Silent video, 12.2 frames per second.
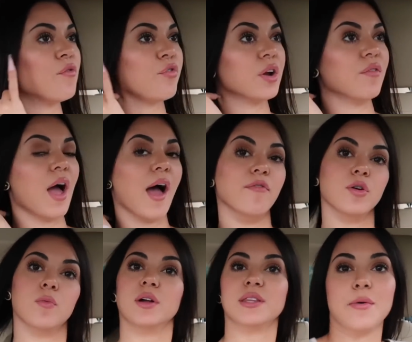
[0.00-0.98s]
in front of
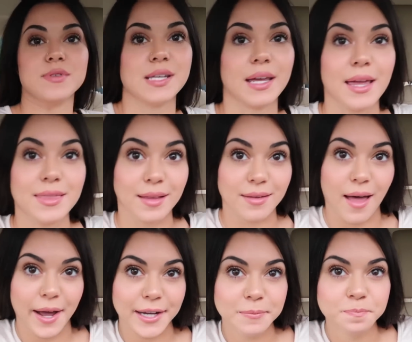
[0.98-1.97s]
everyone that was like in the
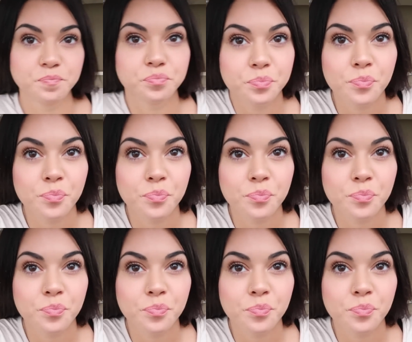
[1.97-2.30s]
line,